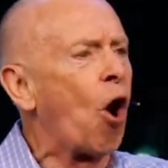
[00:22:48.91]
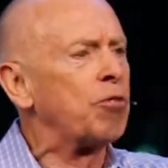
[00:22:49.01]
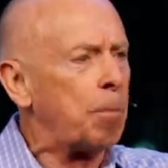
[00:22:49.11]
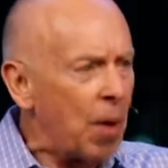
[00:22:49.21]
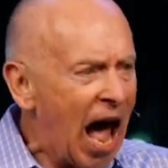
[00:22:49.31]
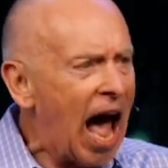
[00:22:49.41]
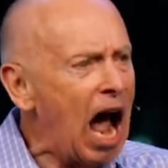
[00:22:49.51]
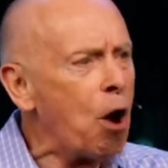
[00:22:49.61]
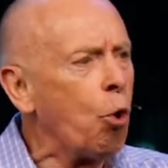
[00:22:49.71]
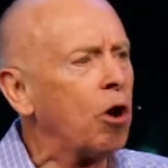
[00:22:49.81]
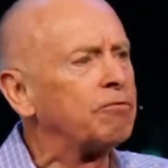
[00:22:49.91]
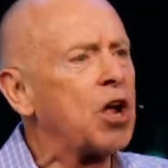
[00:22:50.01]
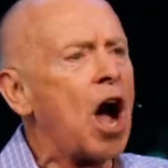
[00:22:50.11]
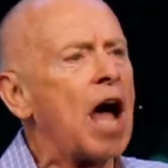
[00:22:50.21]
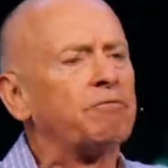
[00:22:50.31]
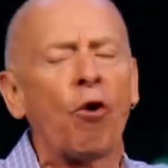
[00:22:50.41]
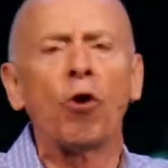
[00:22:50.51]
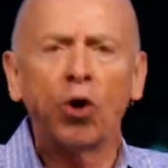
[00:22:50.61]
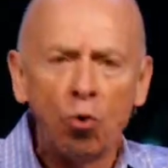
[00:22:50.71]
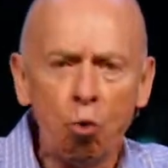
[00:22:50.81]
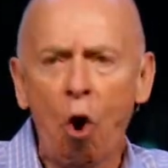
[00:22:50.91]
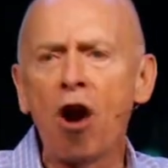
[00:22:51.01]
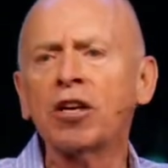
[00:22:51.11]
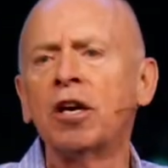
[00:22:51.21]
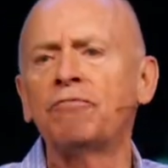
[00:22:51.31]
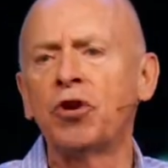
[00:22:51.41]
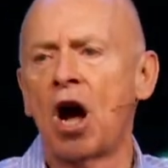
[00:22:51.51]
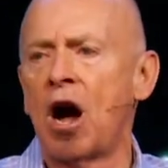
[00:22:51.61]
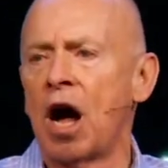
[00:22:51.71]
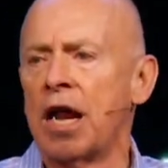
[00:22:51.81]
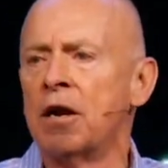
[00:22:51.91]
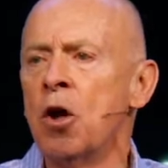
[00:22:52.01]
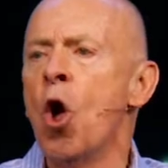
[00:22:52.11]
for the power of God, for the work of God.